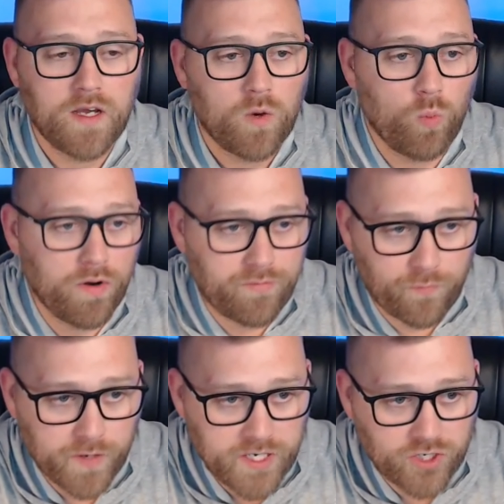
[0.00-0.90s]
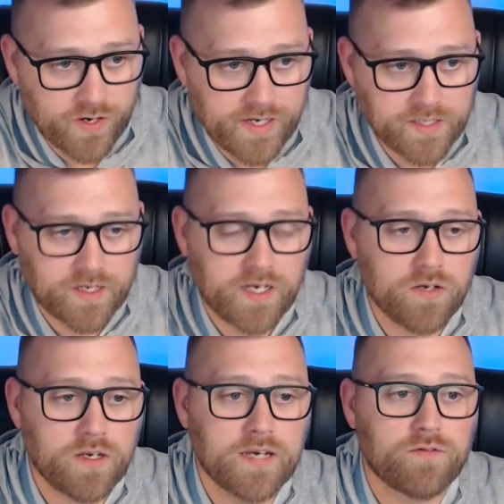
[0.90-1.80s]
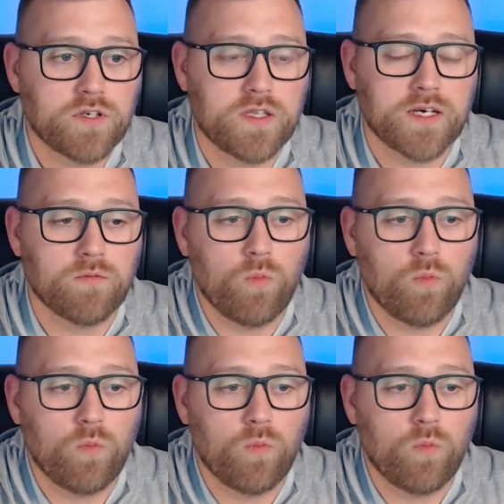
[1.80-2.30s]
What free trainings can you give to them?